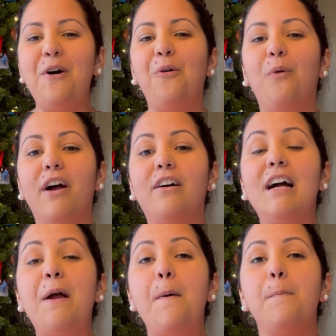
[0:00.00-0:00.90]
Well,
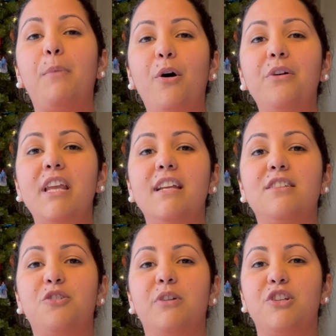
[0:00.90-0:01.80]
Paul needs
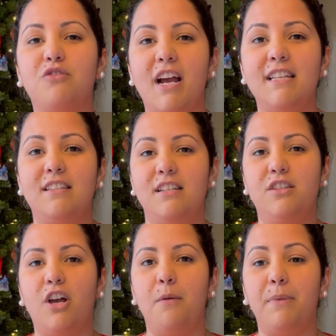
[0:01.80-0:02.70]
to address this
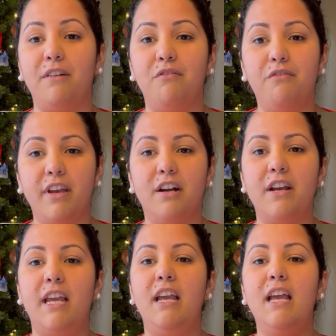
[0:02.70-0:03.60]
topic
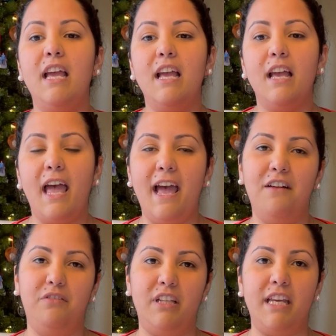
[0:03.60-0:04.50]
very
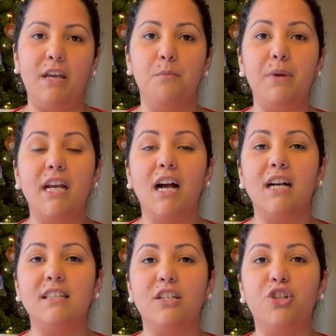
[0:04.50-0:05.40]
heavily
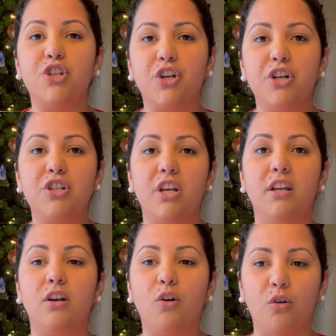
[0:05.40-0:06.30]
because the church
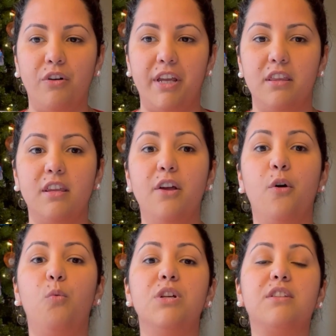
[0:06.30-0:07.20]
in Corinth
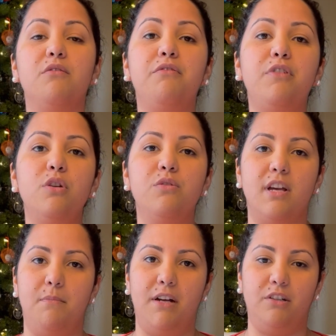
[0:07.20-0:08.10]
was confused
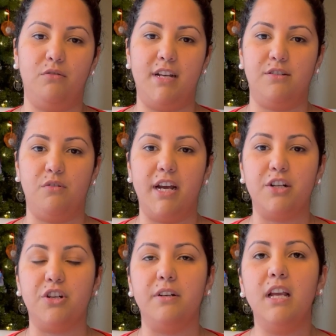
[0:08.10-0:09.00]
about the
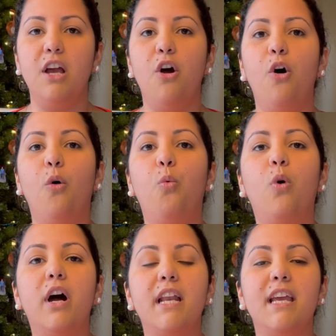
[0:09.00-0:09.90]
resurrection.
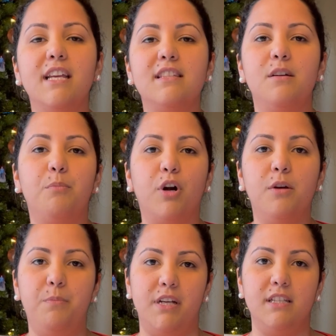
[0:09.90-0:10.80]
What is the
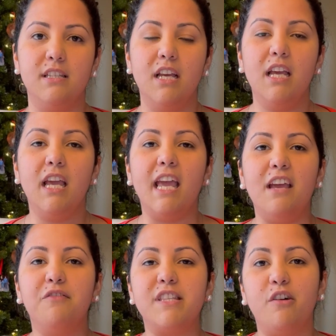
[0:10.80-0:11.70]
purpose?
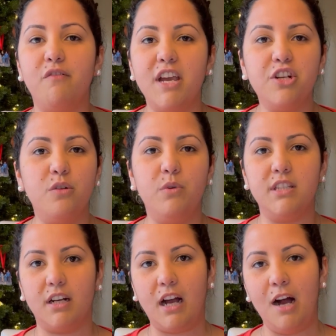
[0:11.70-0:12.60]
If salvation was
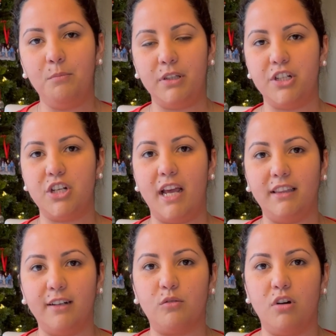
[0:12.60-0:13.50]
accomplished at
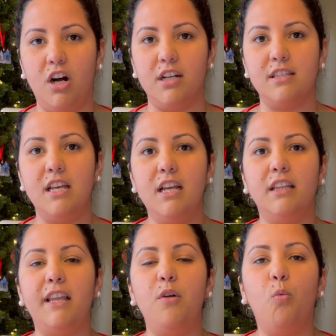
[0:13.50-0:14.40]
the cross, then